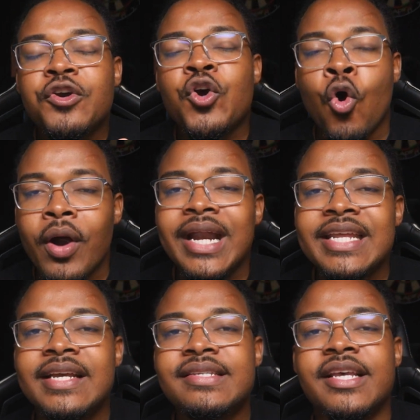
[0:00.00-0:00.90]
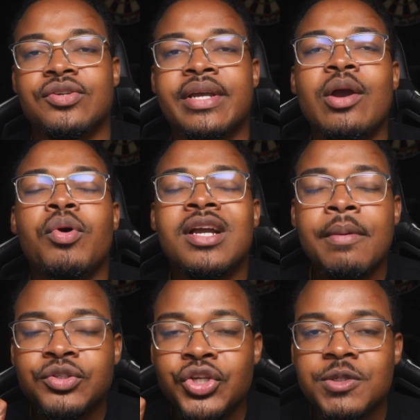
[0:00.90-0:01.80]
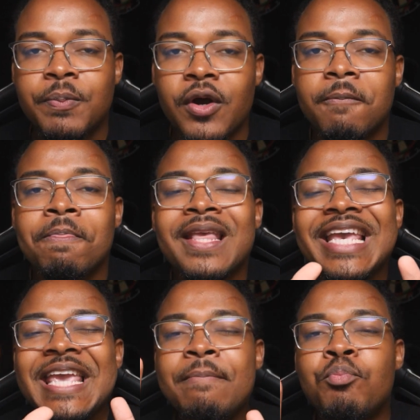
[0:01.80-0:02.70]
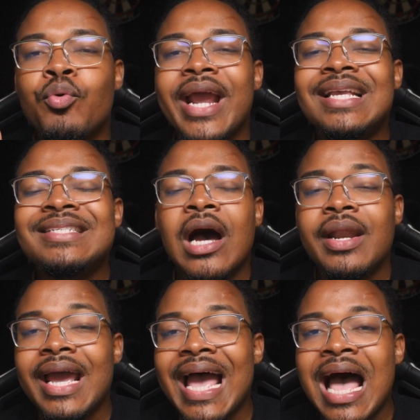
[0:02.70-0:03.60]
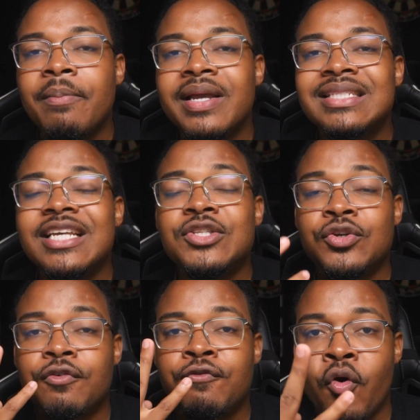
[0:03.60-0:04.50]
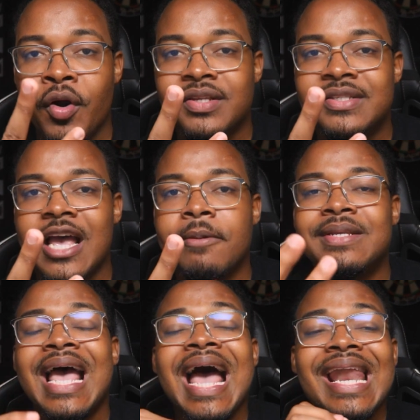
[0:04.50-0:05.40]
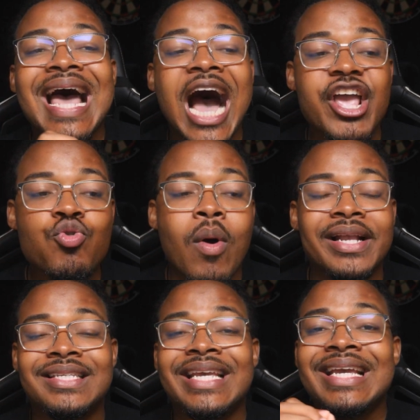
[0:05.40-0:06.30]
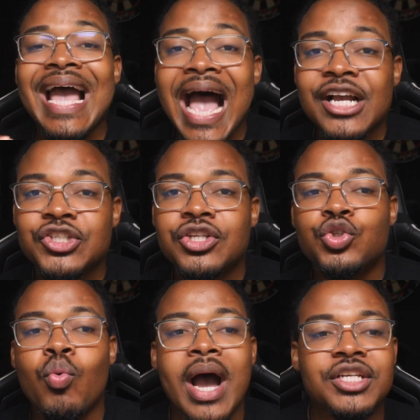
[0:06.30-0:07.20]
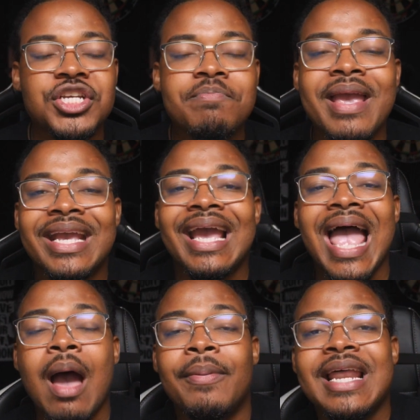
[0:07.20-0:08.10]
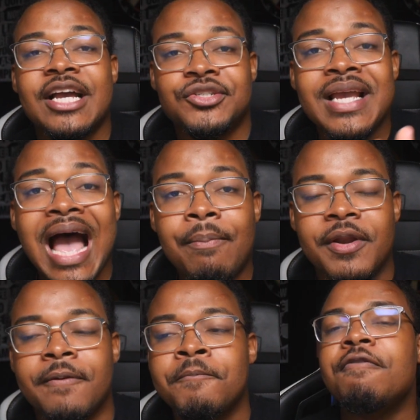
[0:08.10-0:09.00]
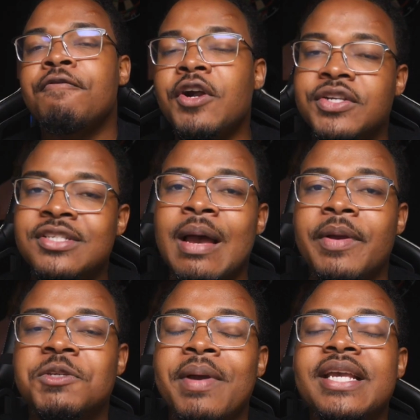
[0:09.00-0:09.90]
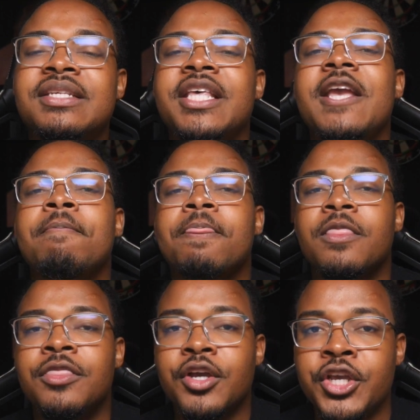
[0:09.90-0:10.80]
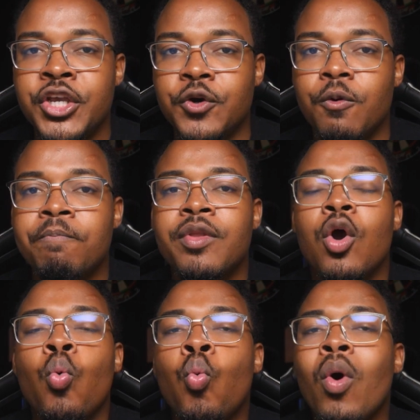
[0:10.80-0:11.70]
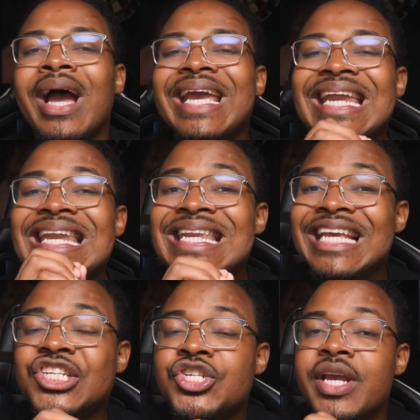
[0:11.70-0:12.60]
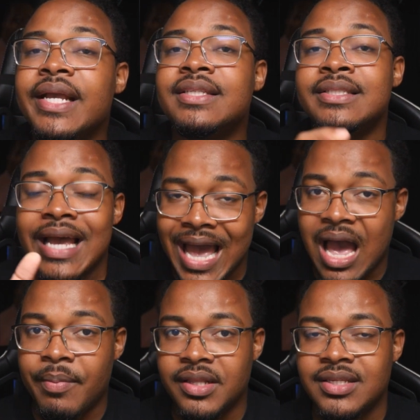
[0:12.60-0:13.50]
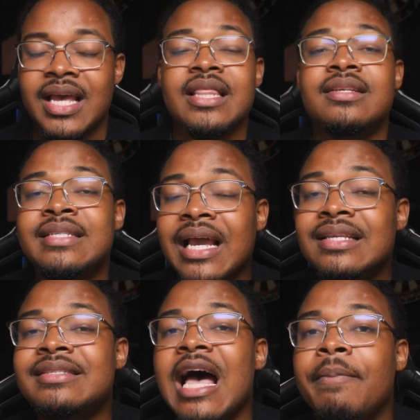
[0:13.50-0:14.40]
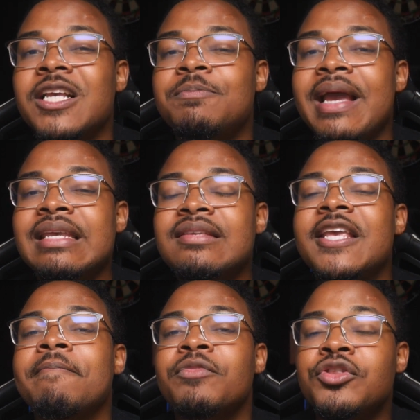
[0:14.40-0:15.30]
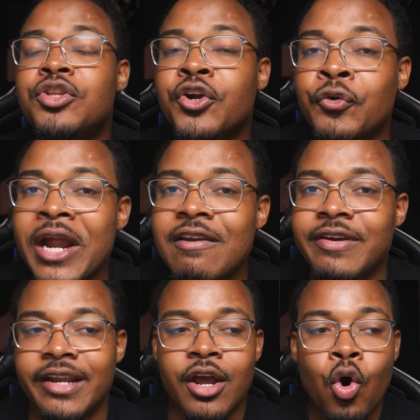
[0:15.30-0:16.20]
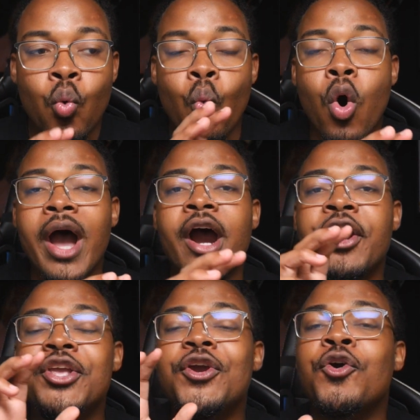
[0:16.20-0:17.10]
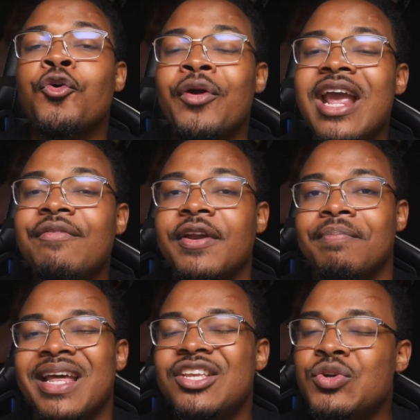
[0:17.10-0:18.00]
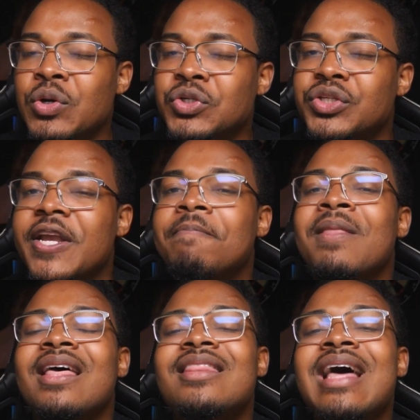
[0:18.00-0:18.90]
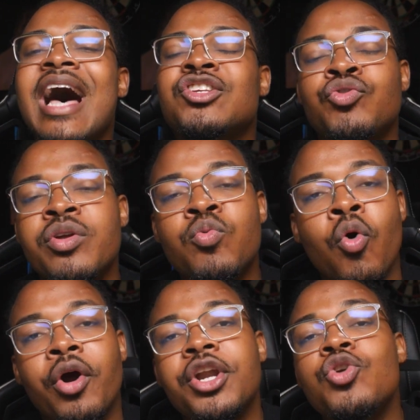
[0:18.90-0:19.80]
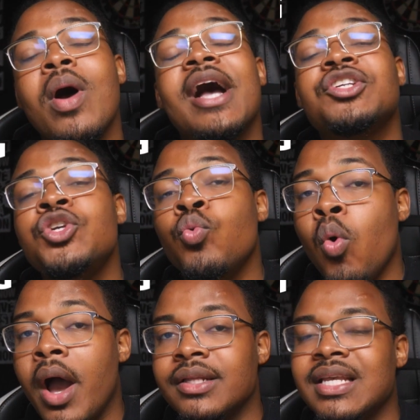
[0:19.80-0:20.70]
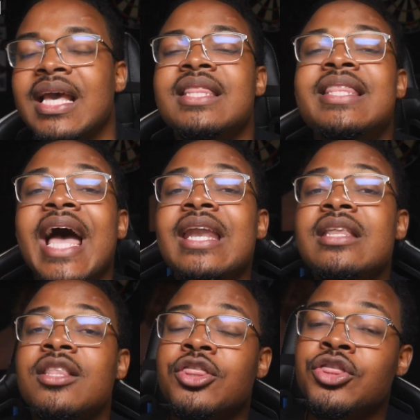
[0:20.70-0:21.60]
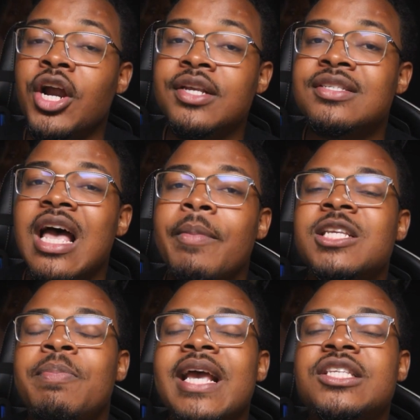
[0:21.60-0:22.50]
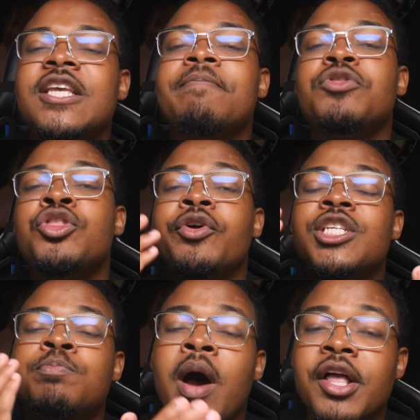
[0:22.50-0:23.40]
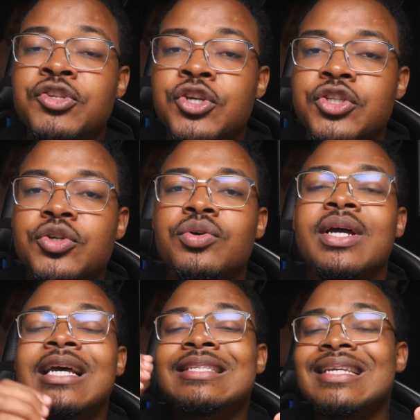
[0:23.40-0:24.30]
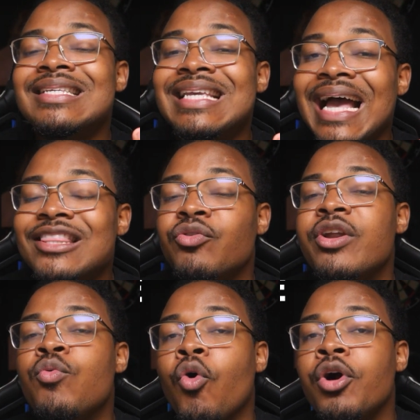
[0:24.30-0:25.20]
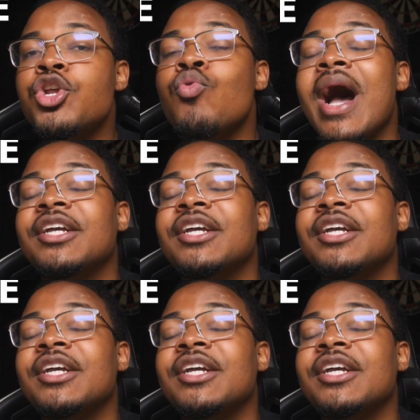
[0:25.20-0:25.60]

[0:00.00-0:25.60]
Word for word: the core idea is this, okay? When it comes to this book, he breaks down a habit into four steps and how you actually take action to actually make a habit actually happen. The first step is basically the cue. What initiates the habit? The second step is basically the craving. What are you craving? And usually that's the reward you actually want. Then the third step is basically the response you do to get the reward you